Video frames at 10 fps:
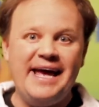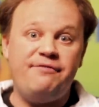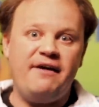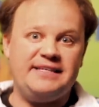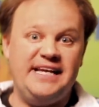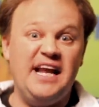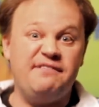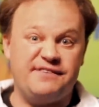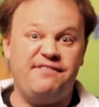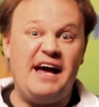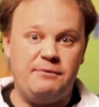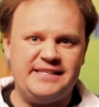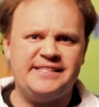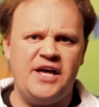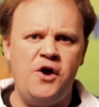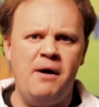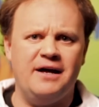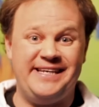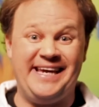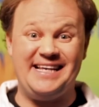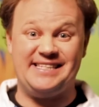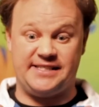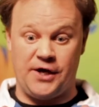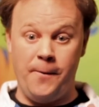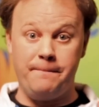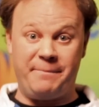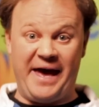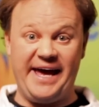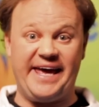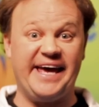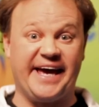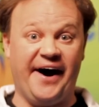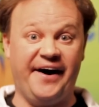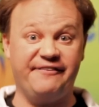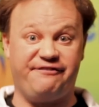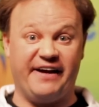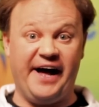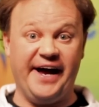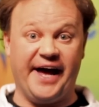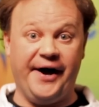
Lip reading: In fact, he loves flowers so much he gets so big he can't fly